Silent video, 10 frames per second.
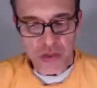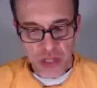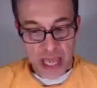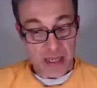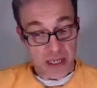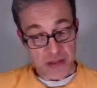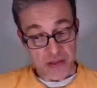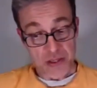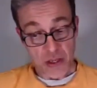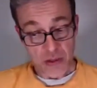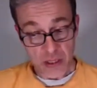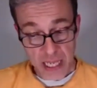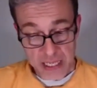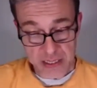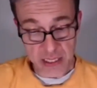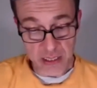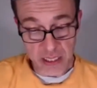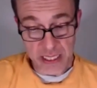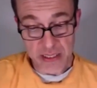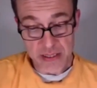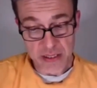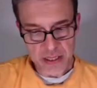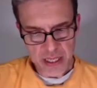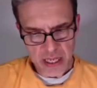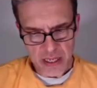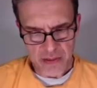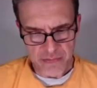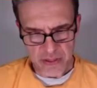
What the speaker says: And so the last thing, I guess, is, yeah,